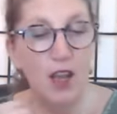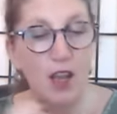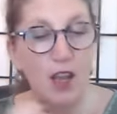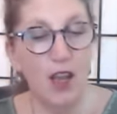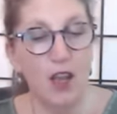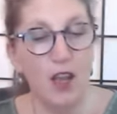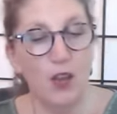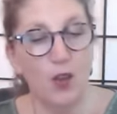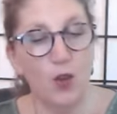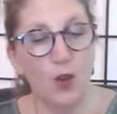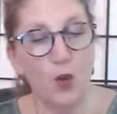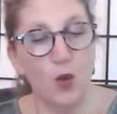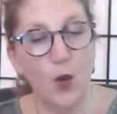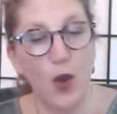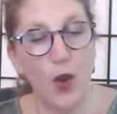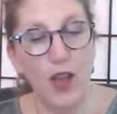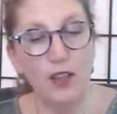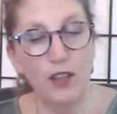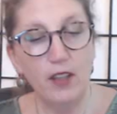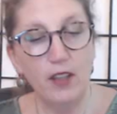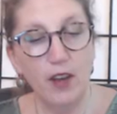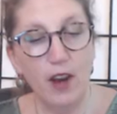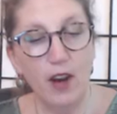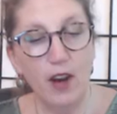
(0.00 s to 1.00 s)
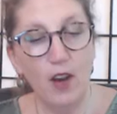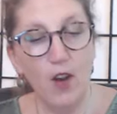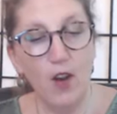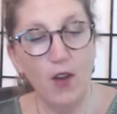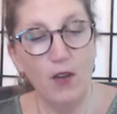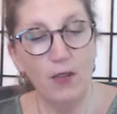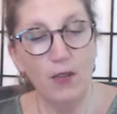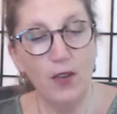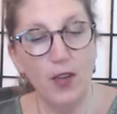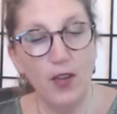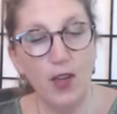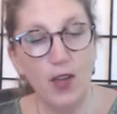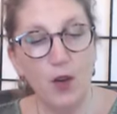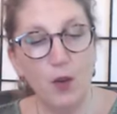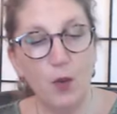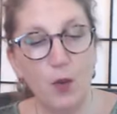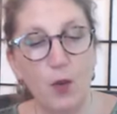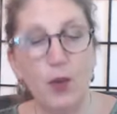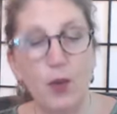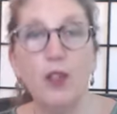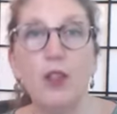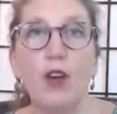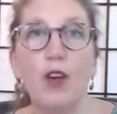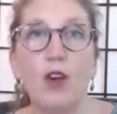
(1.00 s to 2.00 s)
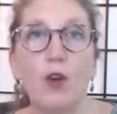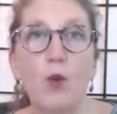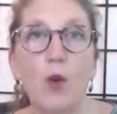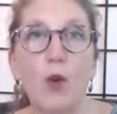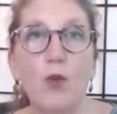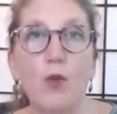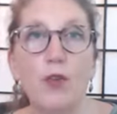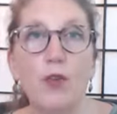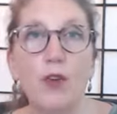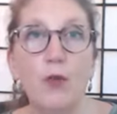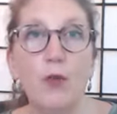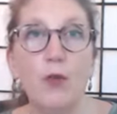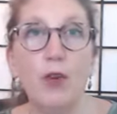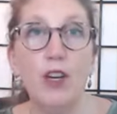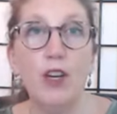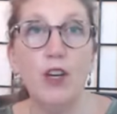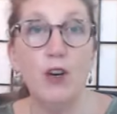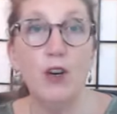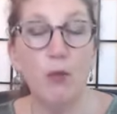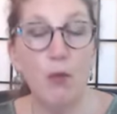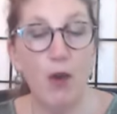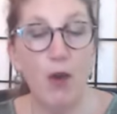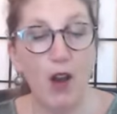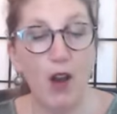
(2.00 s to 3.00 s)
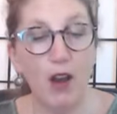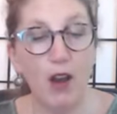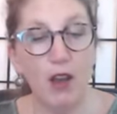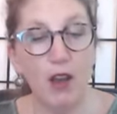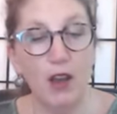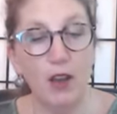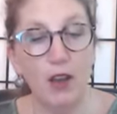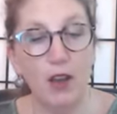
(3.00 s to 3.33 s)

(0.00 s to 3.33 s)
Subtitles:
So I start off here with a quote from Richard Bach.